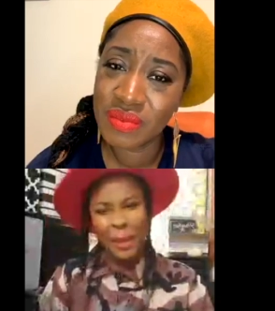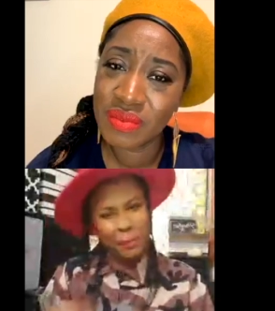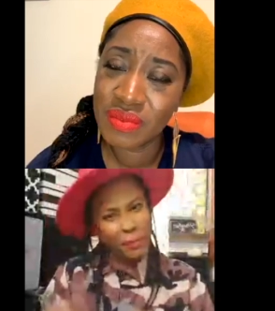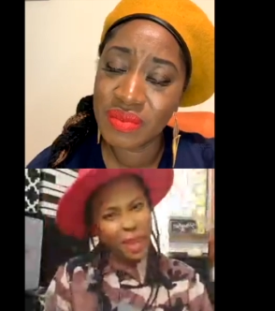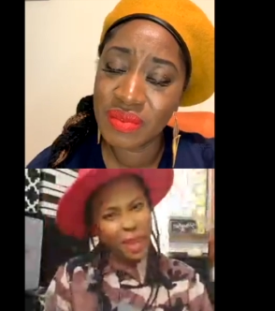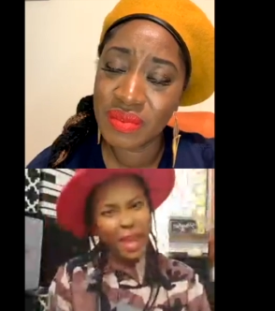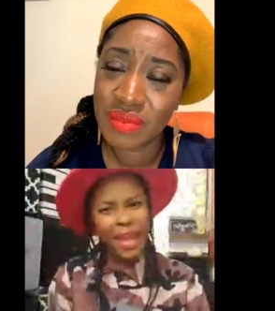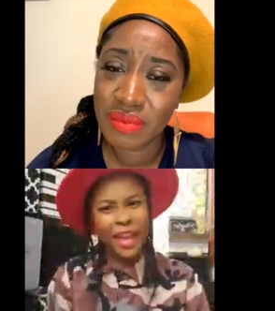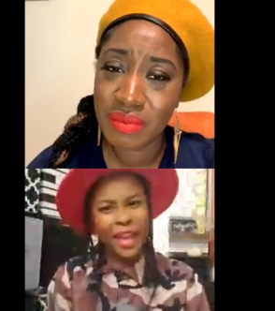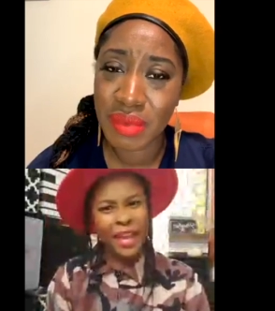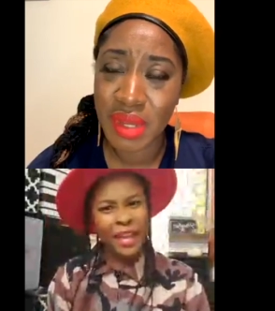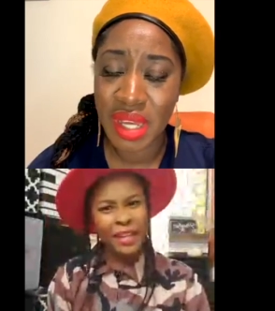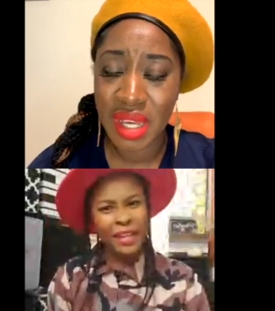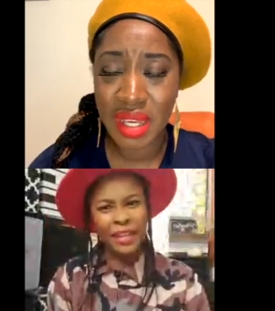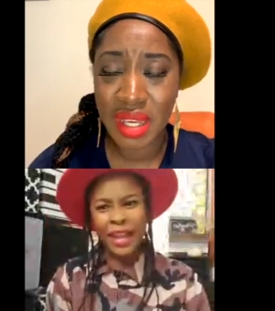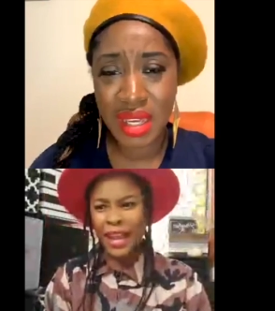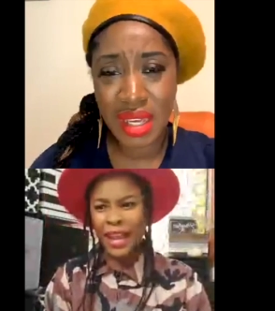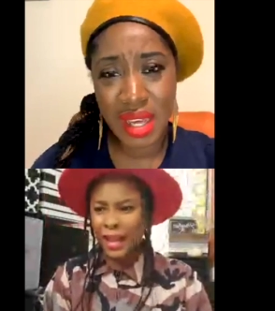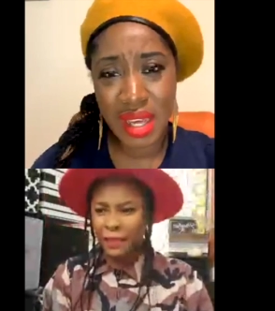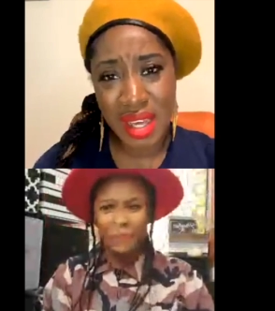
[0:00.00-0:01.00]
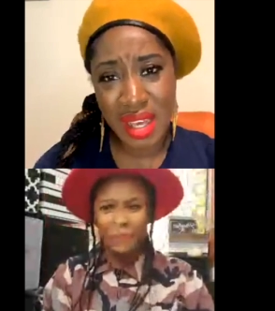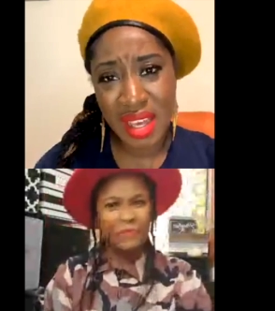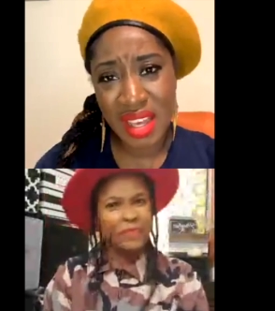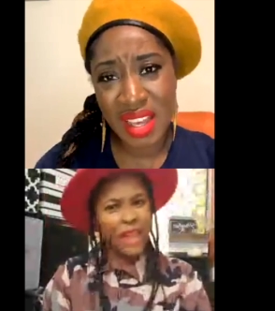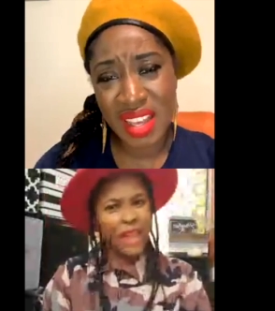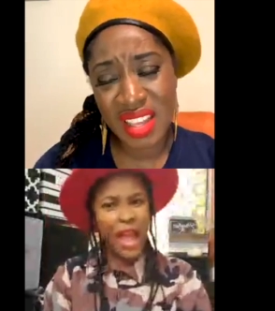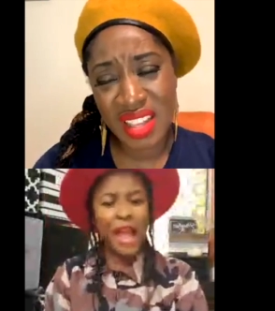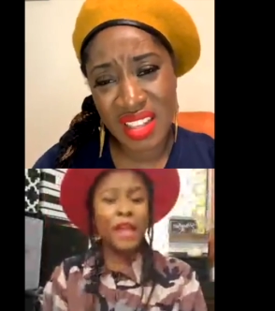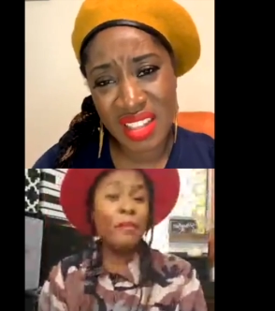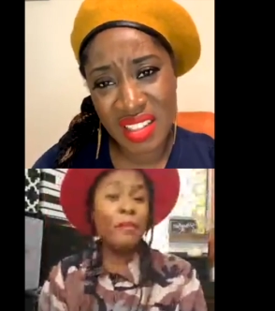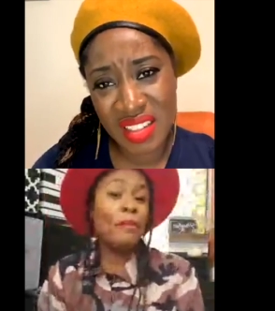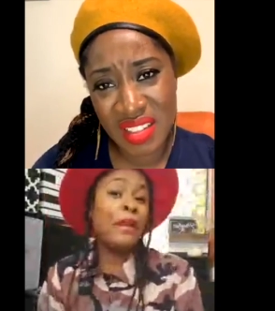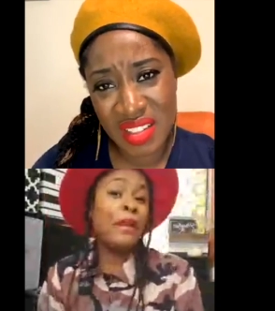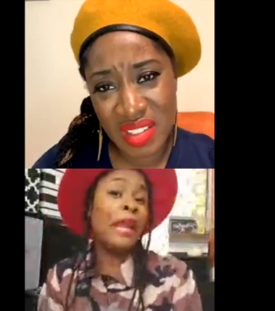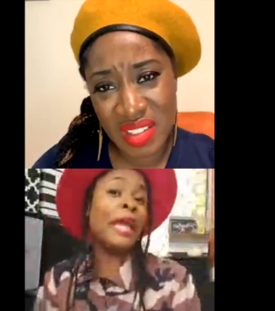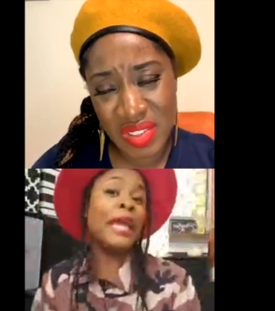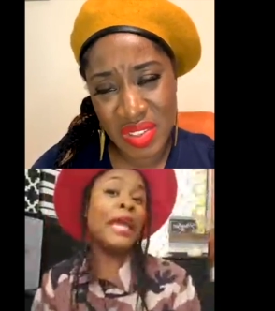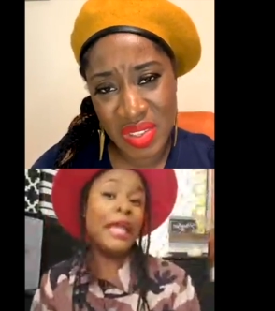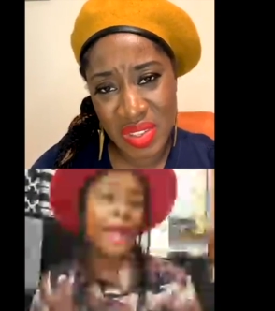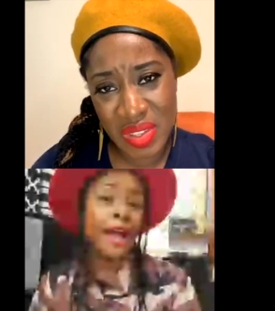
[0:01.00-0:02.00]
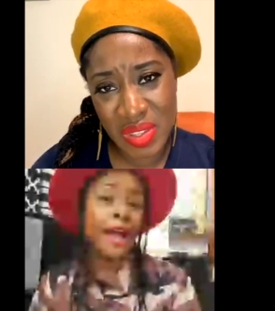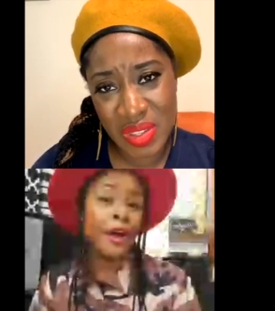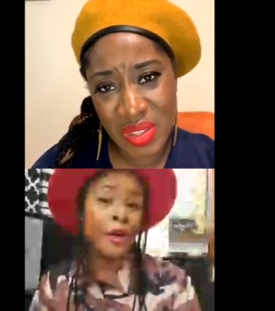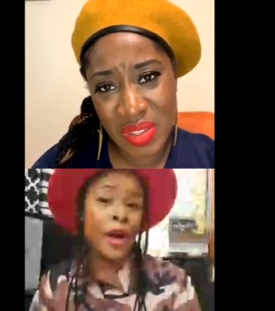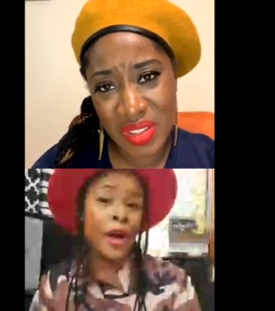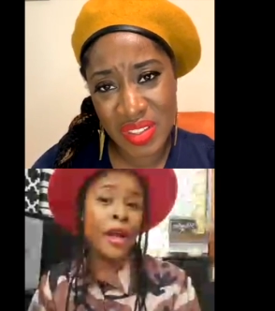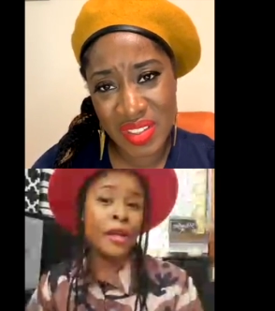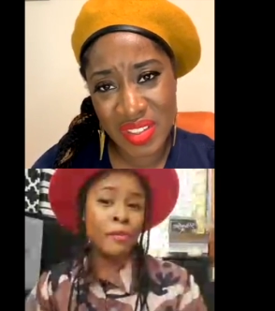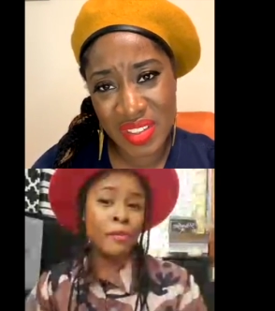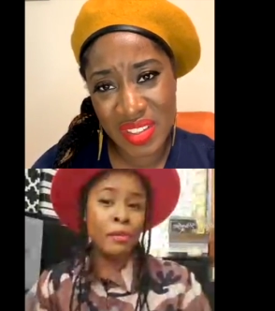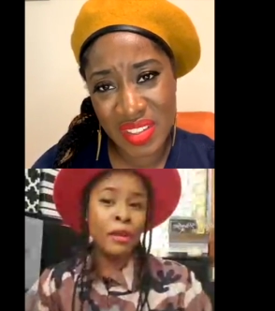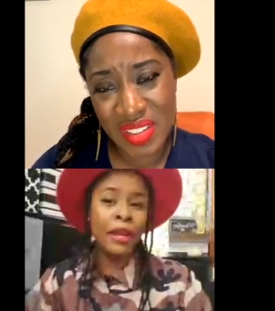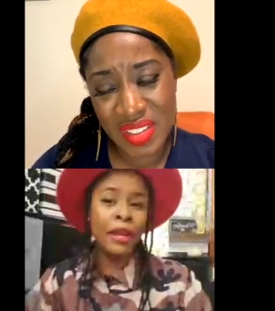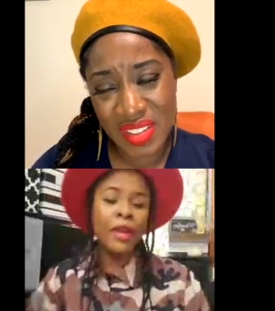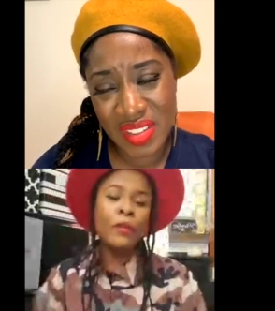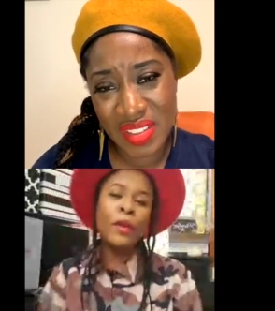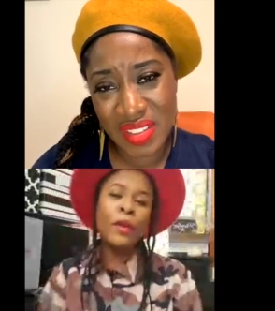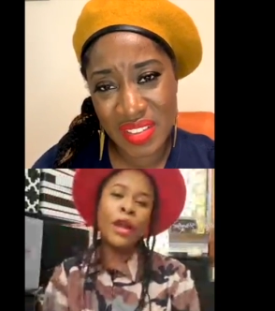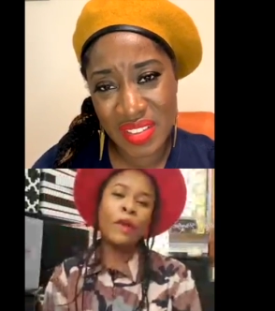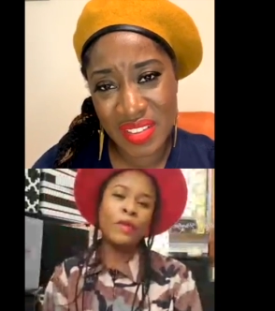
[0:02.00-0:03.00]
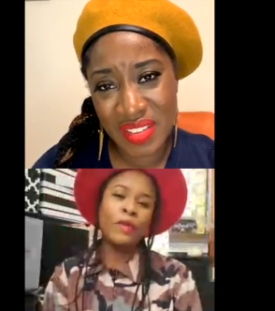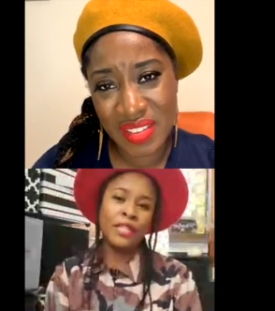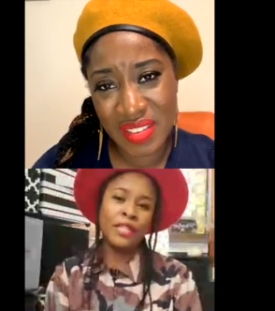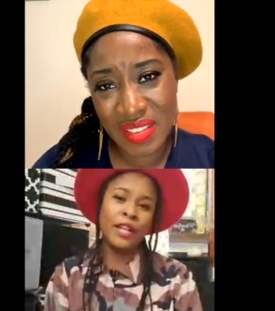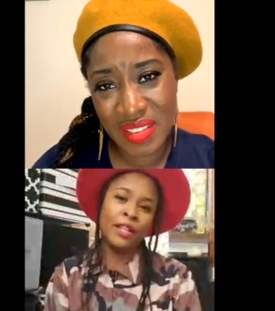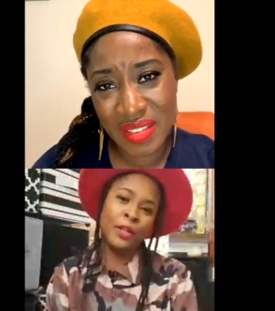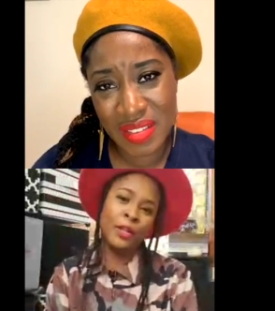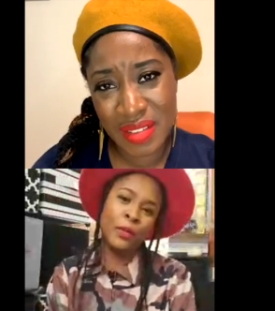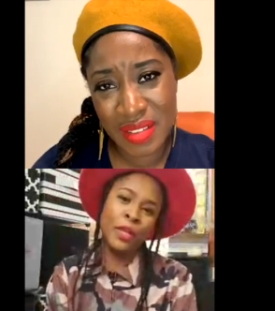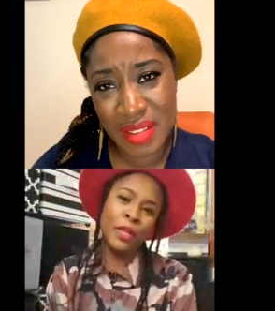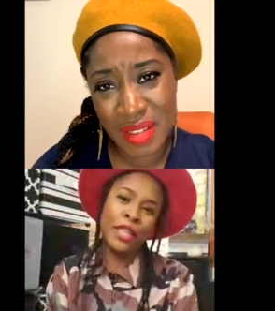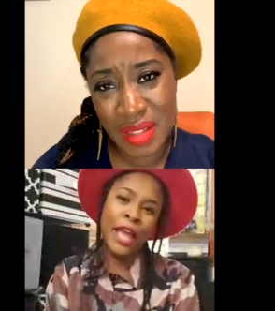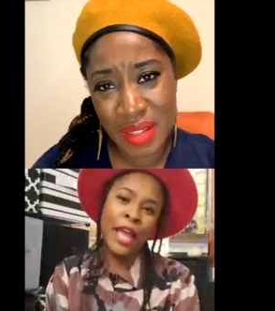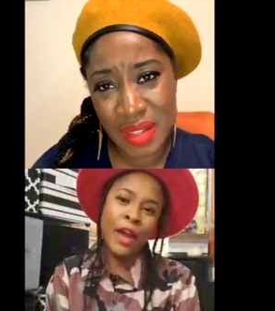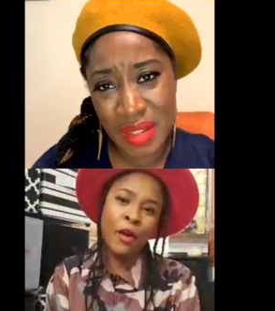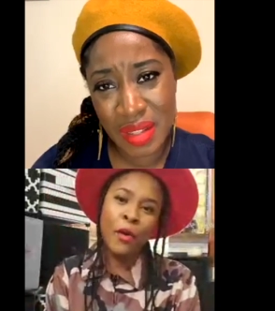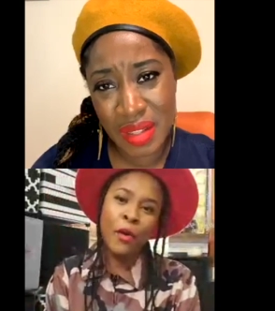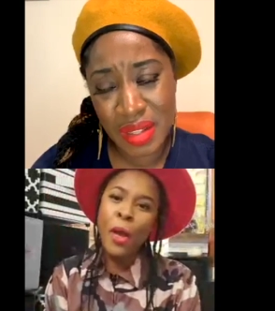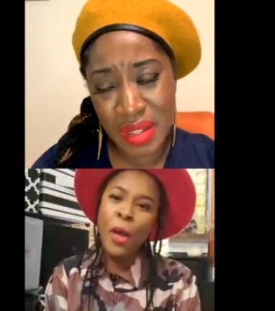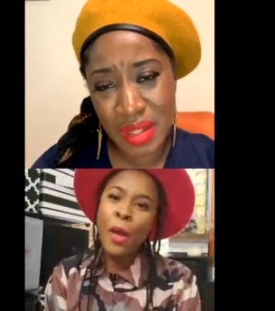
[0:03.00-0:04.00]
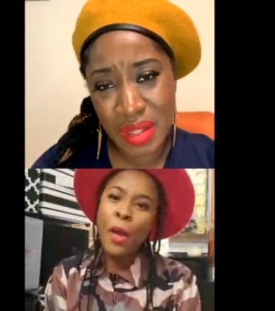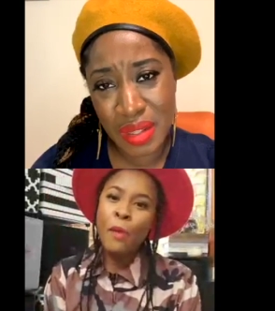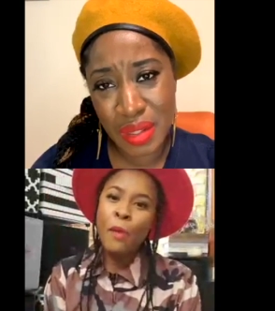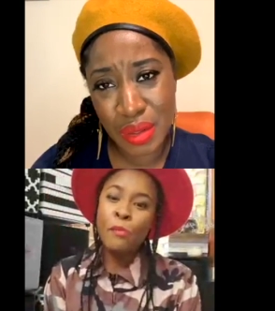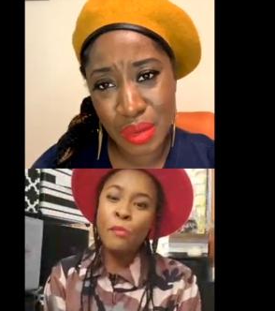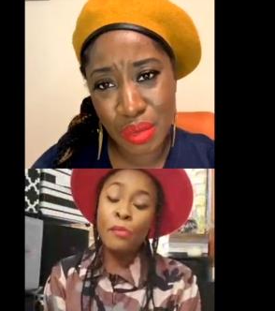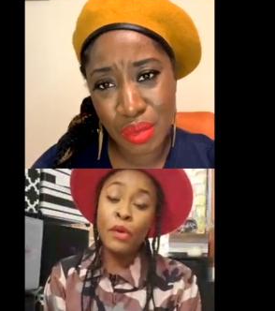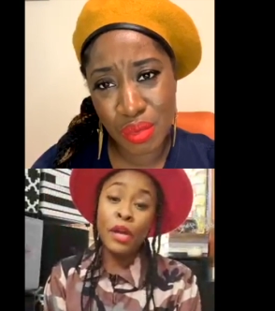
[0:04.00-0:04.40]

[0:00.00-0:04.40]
Speaker 1: those words to God saying like, man, if I could play an instrument, God, right now in this moment,